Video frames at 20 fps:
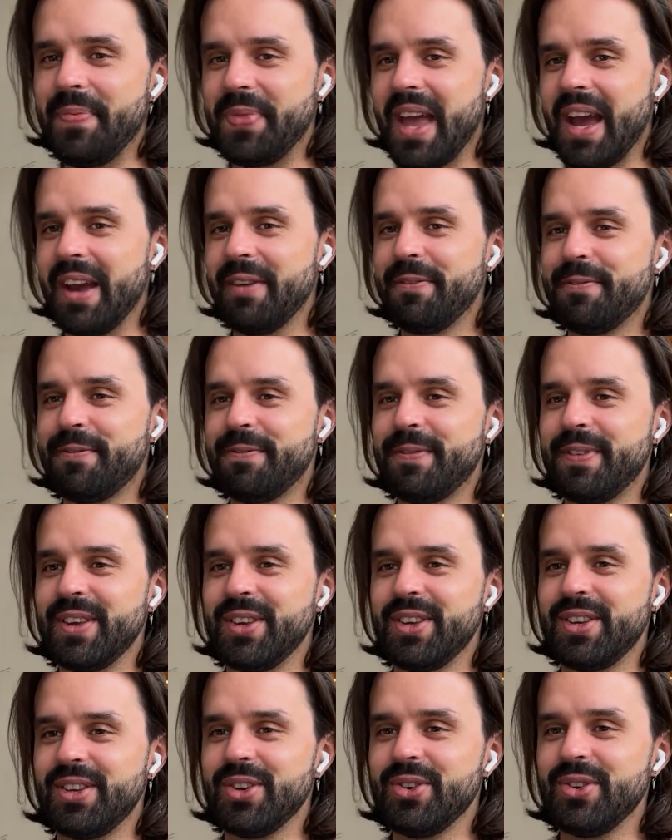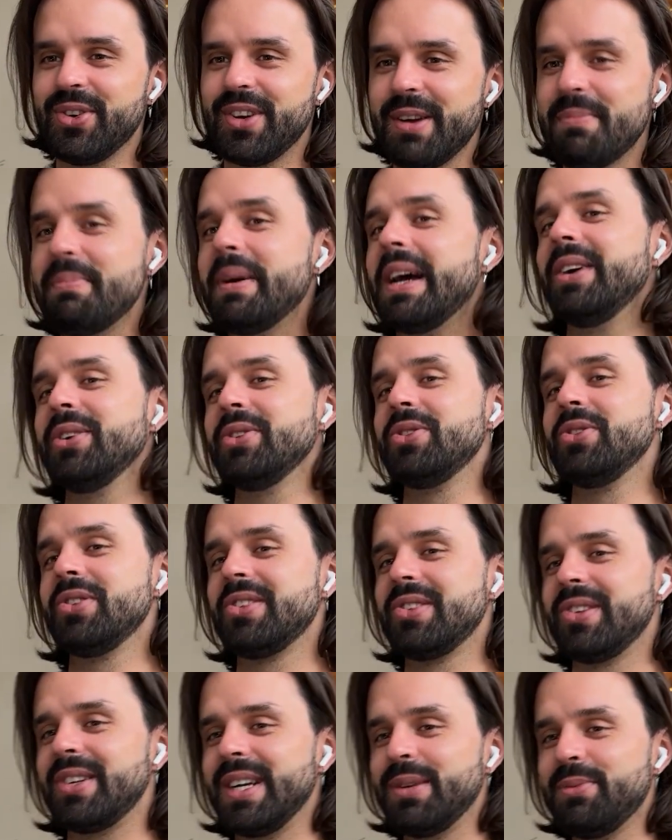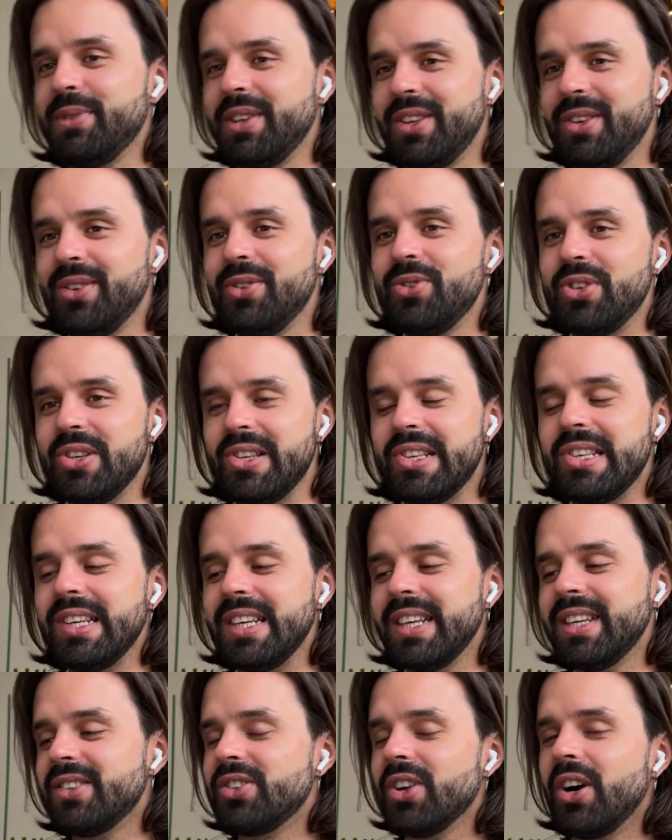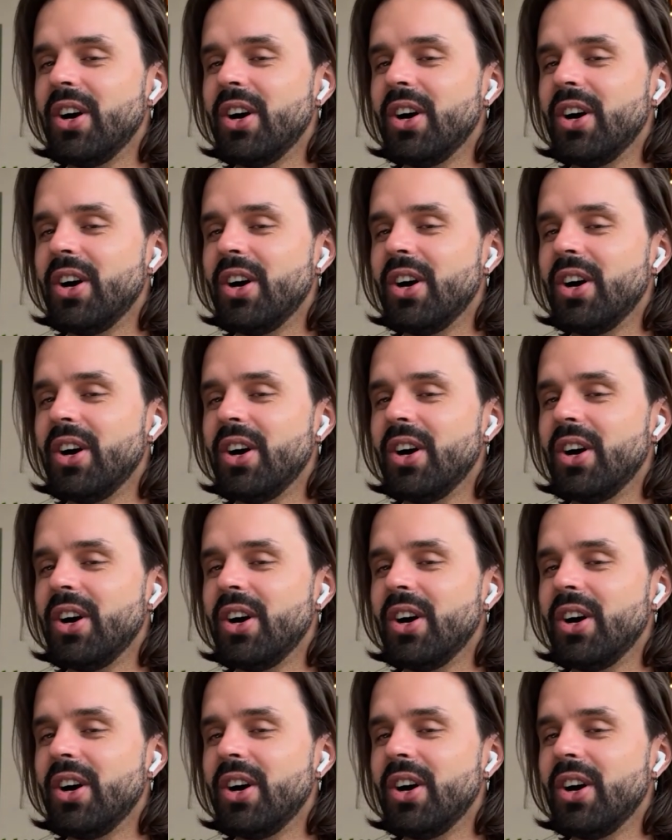if you're about to start with UGC,